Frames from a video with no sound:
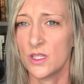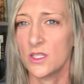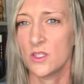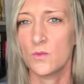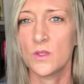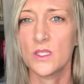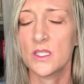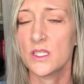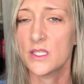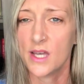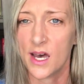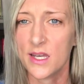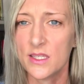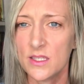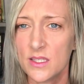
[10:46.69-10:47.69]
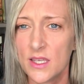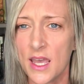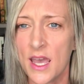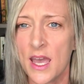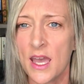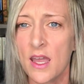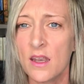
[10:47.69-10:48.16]
This was dusk
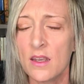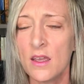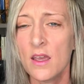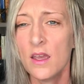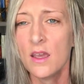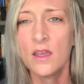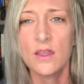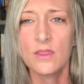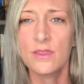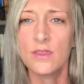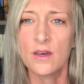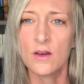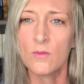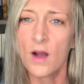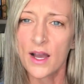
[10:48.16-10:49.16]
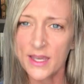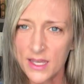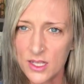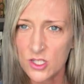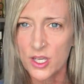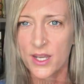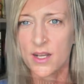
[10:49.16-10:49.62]
and the
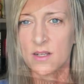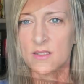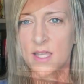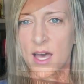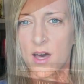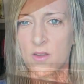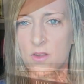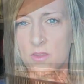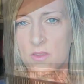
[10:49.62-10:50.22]
rocking chairs out